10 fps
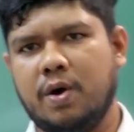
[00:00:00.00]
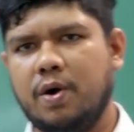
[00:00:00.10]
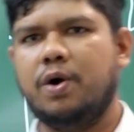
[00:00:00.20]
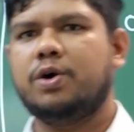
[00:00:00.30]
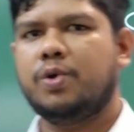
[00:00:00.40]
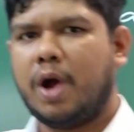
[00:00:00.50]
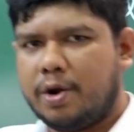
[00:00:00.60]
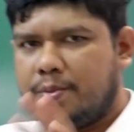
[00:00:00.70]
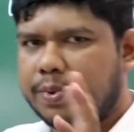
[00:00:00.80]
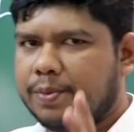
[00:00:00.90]
or you have
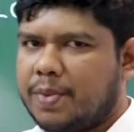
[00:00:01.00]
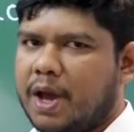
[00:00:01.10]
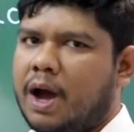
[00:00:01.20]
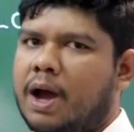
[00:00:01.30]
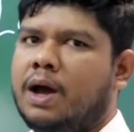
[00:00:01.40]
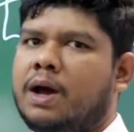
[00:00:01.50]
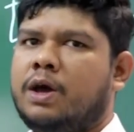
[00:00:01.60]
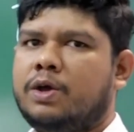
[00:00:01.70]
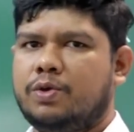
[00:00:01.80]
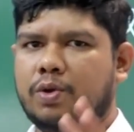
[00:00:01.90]
to prepare
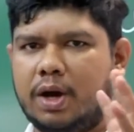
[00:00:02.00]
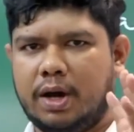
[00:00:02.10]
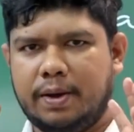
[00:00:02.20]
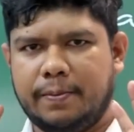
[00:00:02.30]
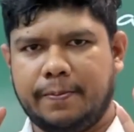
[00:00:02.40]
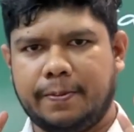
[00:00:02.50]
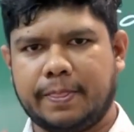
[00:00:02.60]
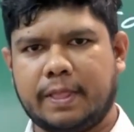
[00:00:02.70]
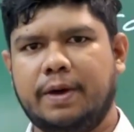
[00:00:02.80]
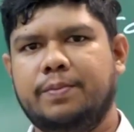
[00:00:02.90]
your
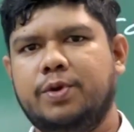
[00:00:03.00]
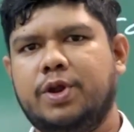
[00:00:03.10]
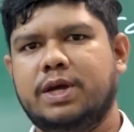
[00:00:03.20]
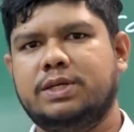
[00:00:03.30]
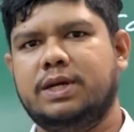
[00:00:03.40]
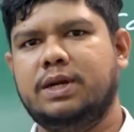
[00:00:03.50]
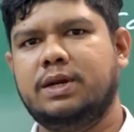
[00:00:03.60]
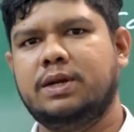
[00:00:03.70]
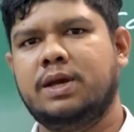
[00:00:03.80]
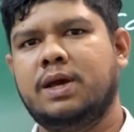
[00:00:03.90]

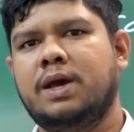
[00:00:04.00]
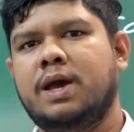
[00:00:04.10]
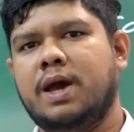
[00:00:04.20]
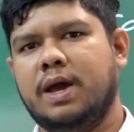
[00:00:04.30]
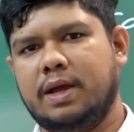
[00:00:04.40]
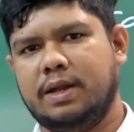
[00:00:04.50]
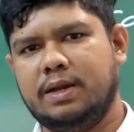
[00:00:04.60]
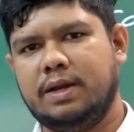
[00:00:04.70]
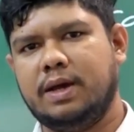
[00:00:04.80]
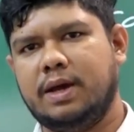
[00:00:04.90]
computation
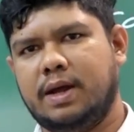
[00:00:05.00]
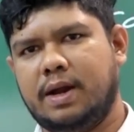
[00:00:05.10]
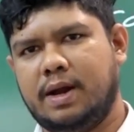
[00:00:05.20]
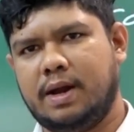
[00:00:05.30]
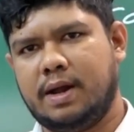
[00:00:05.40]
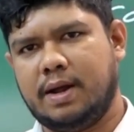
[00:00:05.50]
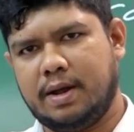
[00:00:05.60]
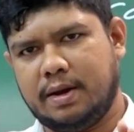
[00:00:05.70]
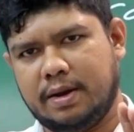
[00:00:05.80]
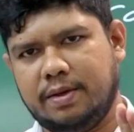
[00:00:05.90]
in
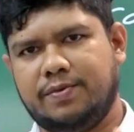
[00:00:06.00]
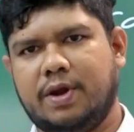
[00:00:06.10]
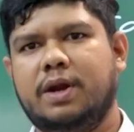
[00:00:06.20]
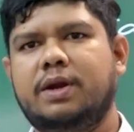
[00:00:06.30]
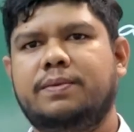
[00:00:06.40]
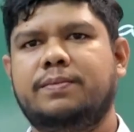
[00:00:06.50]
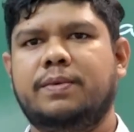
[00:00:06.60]
different